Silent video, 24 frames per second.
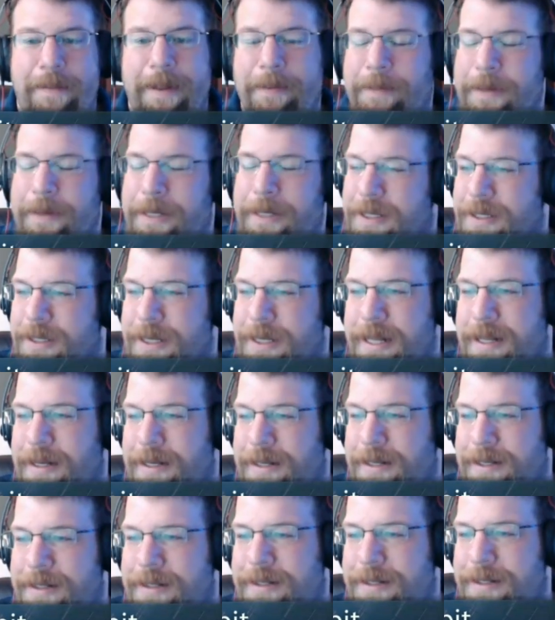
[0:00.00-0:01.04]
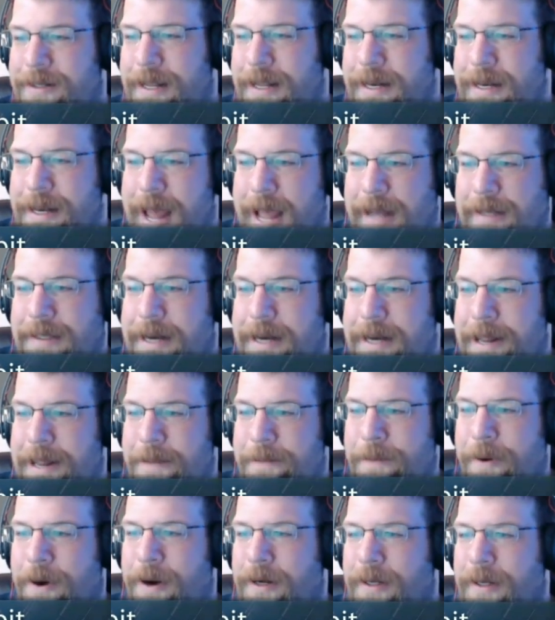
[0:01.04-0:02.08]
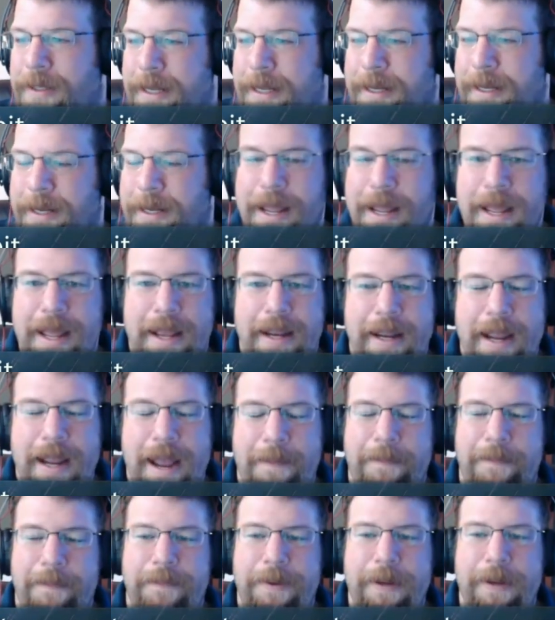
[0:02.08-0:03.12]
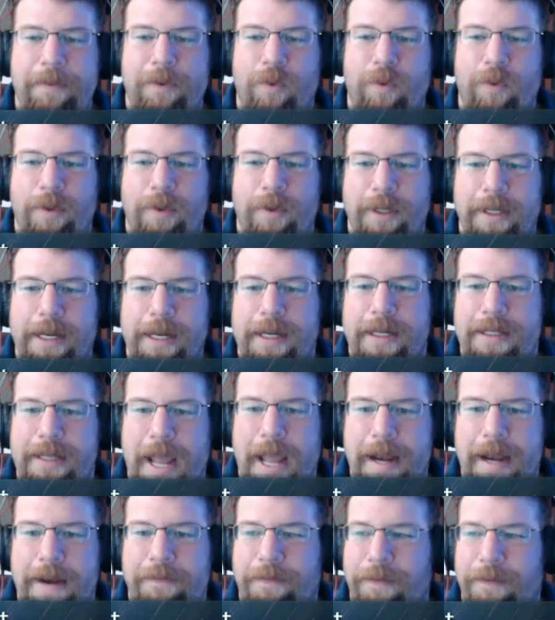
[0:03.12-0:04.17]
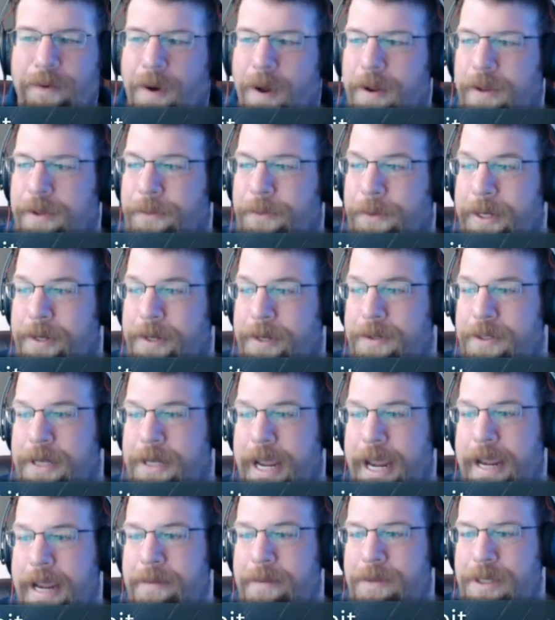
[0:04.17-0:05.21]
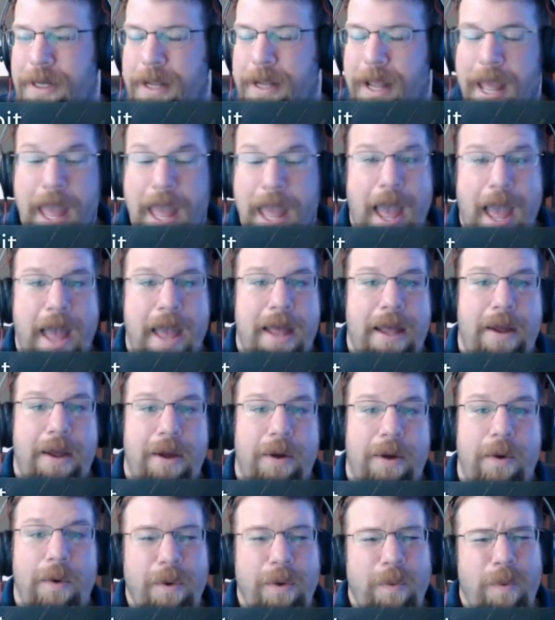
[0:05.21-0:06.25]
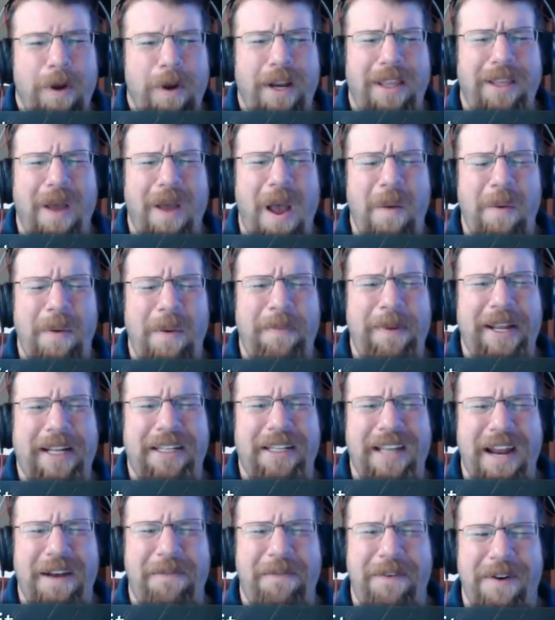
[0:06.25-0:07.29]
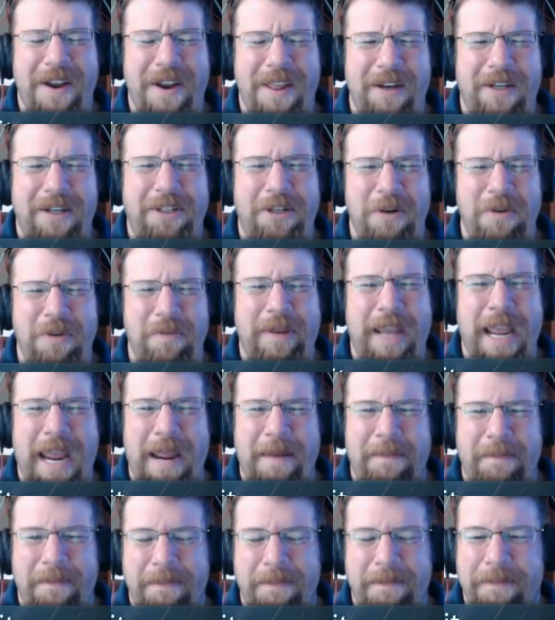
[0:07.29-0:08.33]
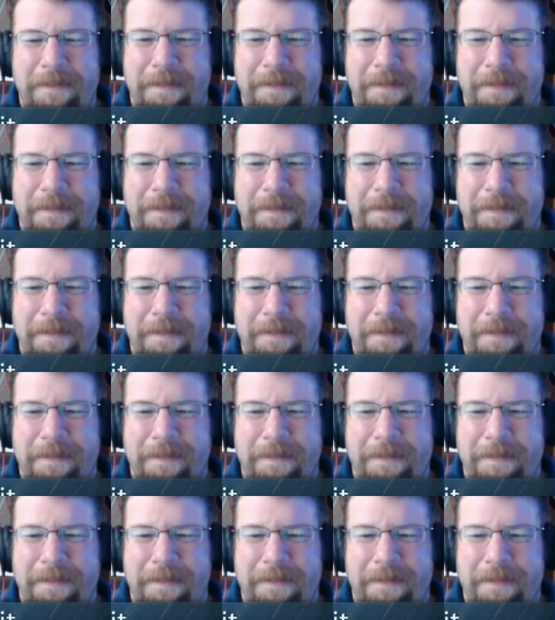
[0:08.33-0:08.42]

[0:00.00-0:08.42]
Like B C said, they they knocked it out of the park. They got people really excited for all three of those games. Who would have thought we'd be excited for another Doom game?